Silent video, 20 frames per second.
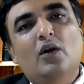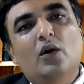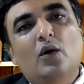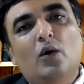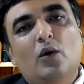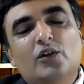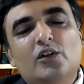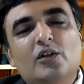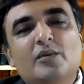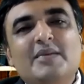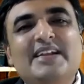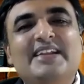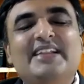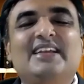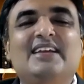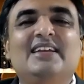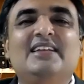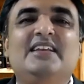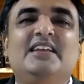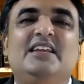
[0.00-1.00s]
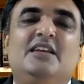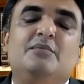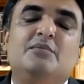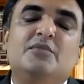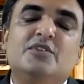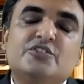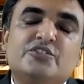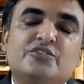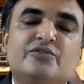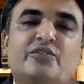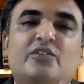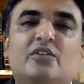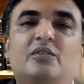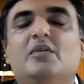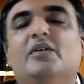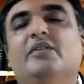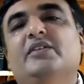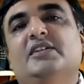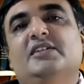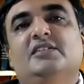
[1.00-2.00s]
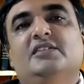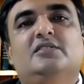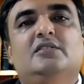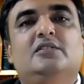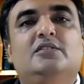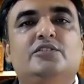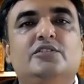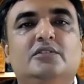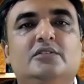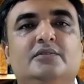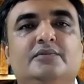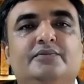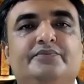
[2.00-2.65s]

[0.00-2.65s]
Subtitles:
automatically emerged from our discussion.